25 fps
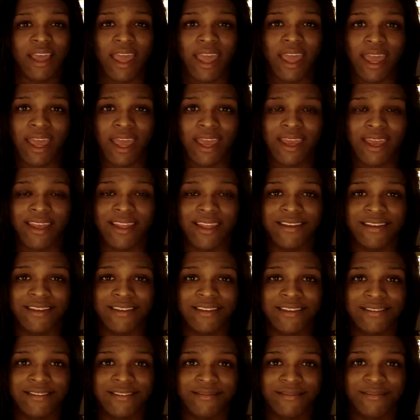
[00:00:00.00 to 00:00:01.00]

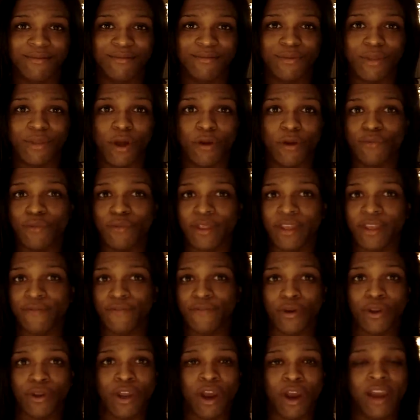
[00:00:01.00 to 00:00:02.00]
and hopefully
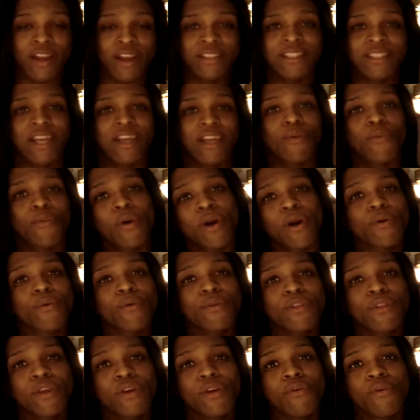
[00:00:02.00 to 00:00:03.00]
if you're an artist, I can work
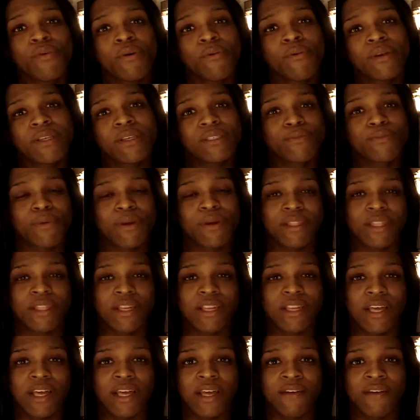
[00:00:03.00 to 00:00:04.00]
with you and we can spread
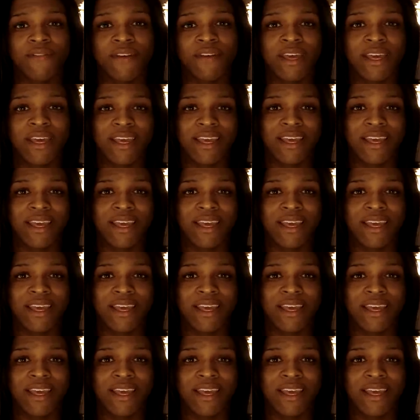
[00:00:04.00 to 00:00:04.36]
the love.